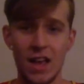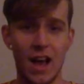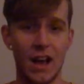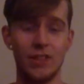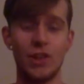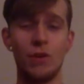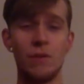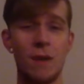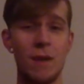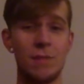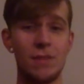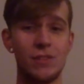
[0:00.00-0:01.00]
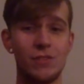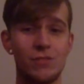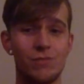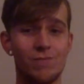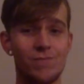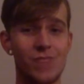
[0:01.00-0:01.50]
I know it might be,
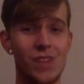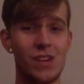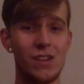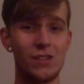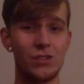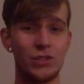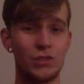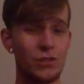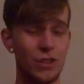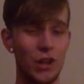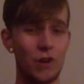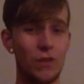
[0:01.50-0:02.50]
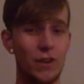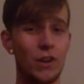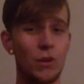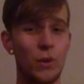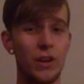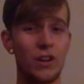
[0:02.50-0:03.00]
very
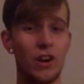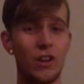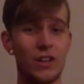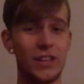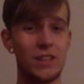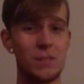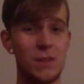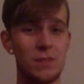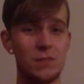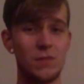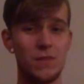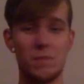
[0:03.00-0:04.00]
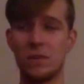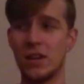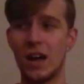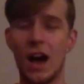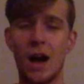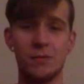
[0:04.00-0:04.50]
quick calling it the best movie,
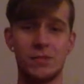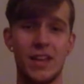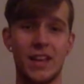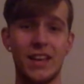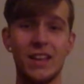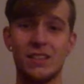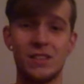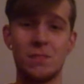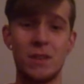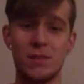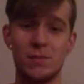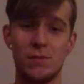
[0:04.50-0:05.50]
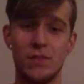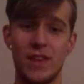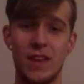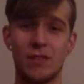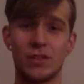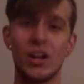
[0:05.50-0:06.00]
but I'm saying it's the best movie
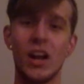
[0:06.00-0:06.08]
ever.